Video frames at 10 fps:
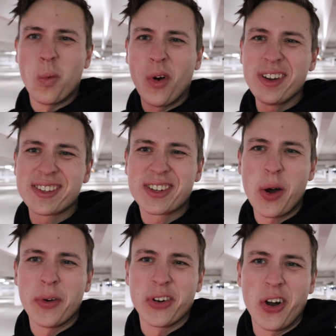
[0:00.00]
What is
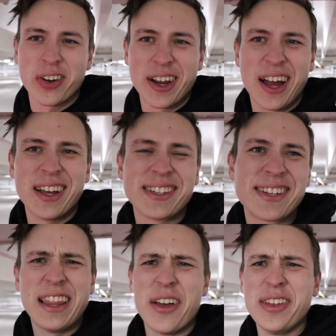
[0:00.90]
going on, guys?
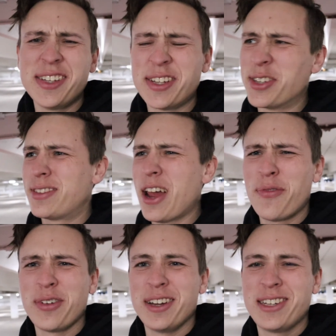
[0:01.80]
Now this is
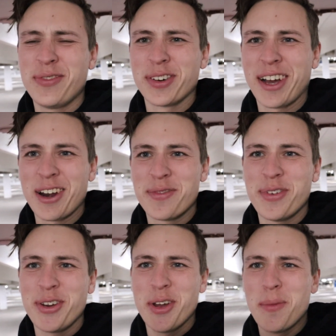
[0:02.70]
definitely a different kind of
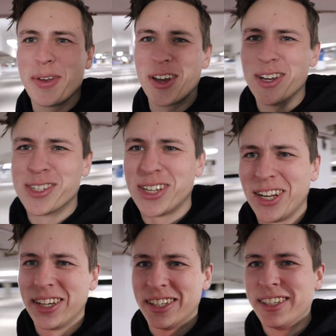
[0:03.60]
video because
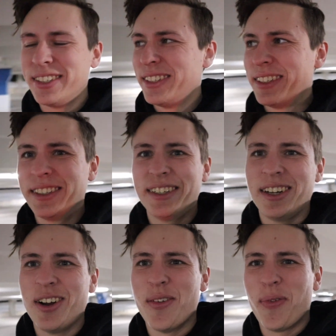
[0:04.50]
of
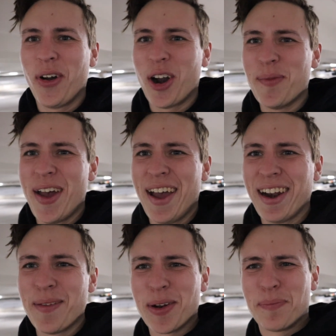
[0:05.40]
where I'm at.
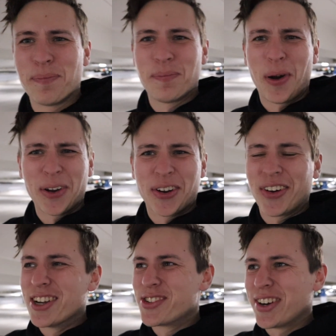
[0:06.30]
I'm in a parking
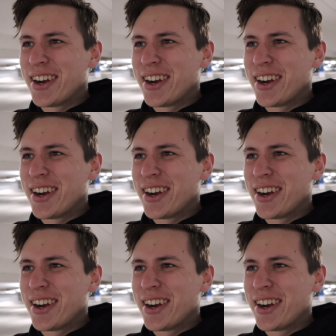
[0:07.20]
garage right